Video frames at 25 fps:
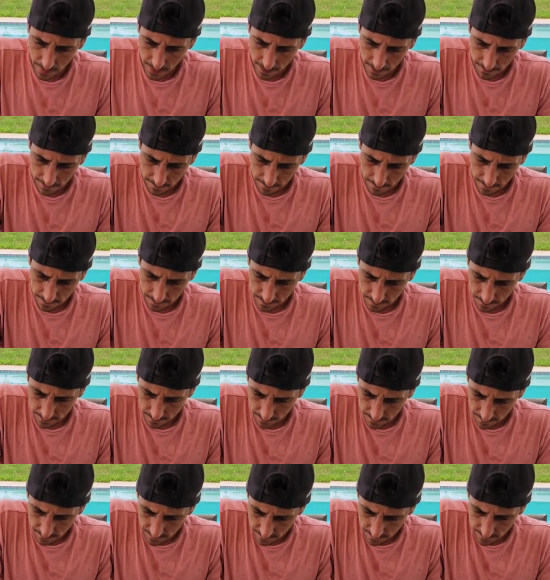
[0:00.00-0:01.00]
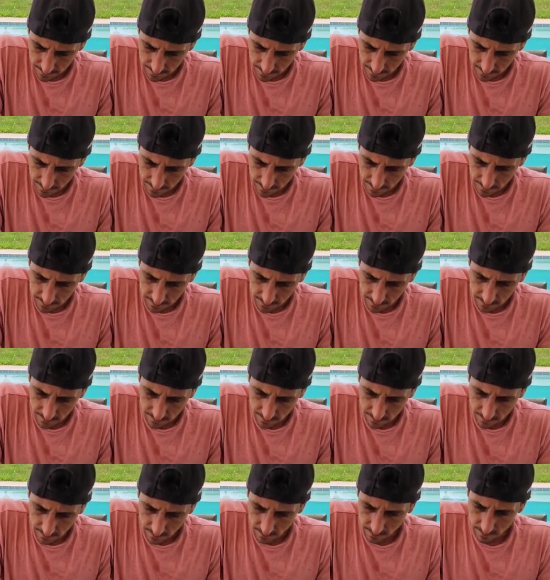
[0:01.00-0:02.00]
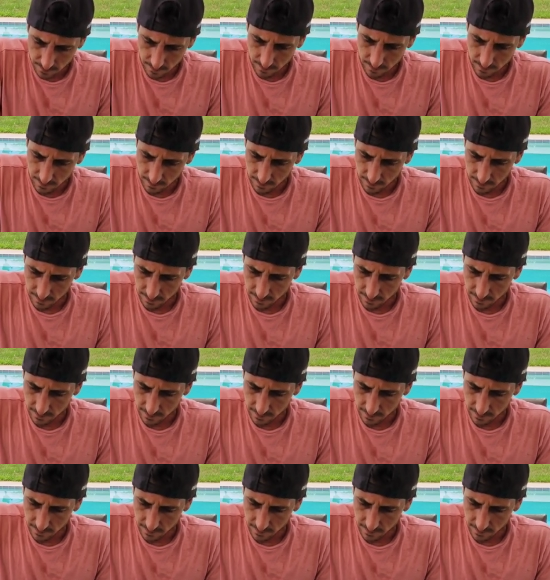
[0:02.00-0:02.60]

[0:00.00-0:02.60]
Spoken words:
Nobody speaks.